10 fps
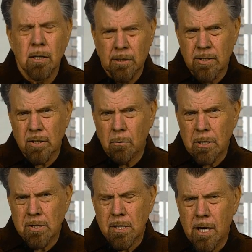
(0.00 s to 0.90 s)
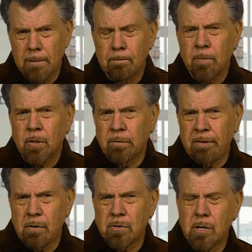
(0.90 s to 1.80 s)
Listen to what he said to
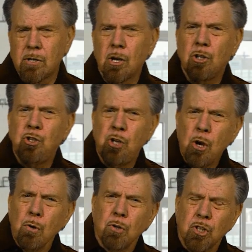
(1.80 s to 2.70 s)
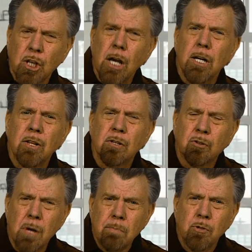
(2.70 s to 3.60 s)
Pharisees. "You study the
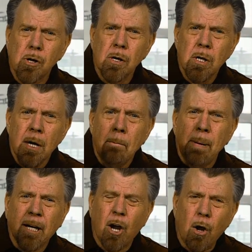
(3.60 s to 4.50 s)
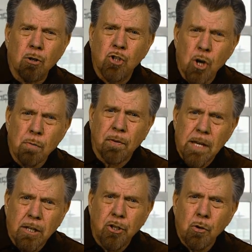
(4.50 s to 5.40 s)
Scripture because you
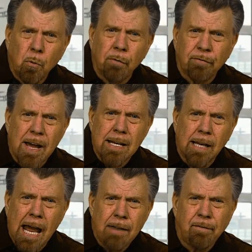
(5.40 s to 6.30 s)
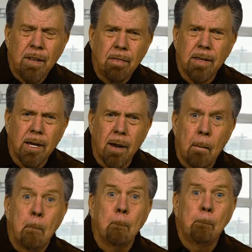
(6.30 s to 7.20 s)
think you will find life in
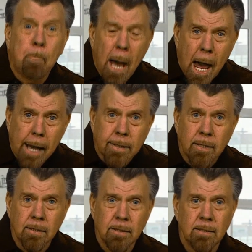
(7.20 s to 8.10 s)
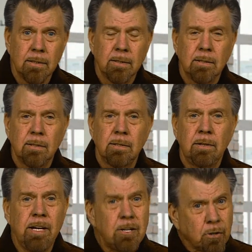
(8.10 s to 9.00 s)
them. But
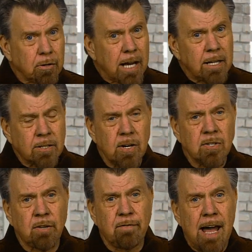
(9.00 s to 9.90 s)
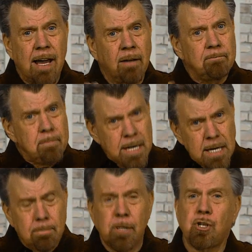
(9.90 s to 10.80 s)
these are they that testify of me,
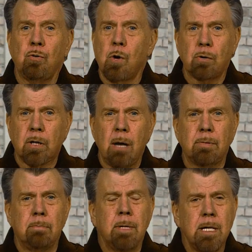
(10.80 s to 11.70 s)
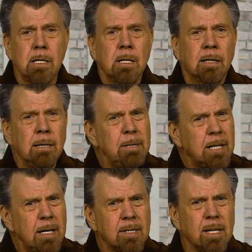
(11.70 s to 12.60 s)
but you won't come to me." Let me
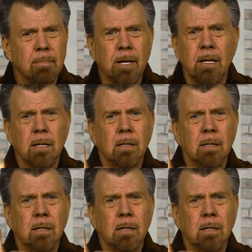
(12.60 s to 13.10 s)
tell you something.